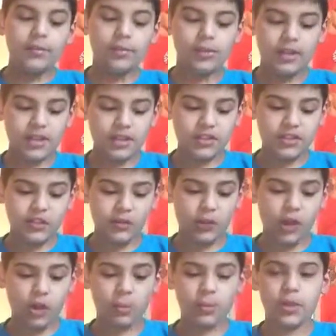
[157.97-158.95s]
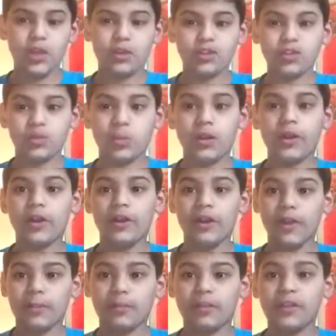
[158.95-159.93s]
Please follow me on Twitter
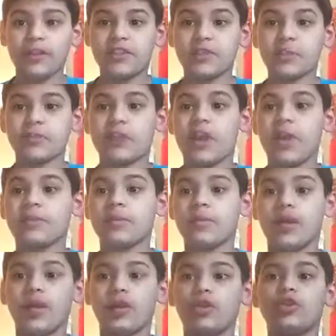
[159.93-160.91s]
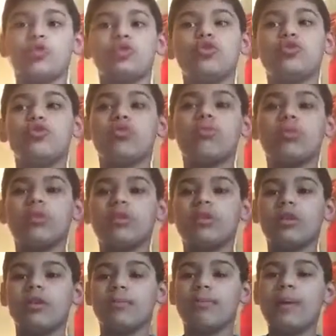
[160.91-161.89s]
and please subscribe to me on YouTube.
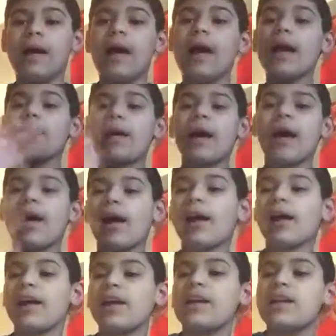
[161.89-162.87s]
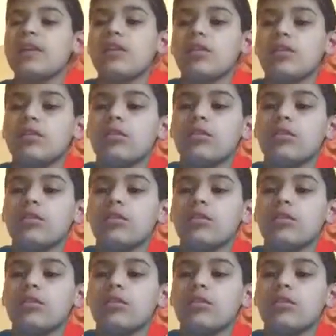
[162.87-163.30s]
Bye bye.